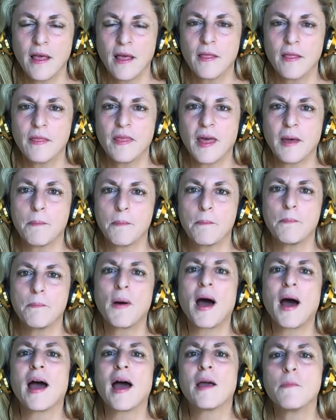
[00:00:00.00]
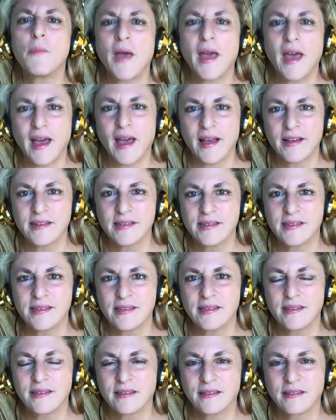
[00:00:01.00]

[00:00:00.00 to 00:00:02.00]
that bypass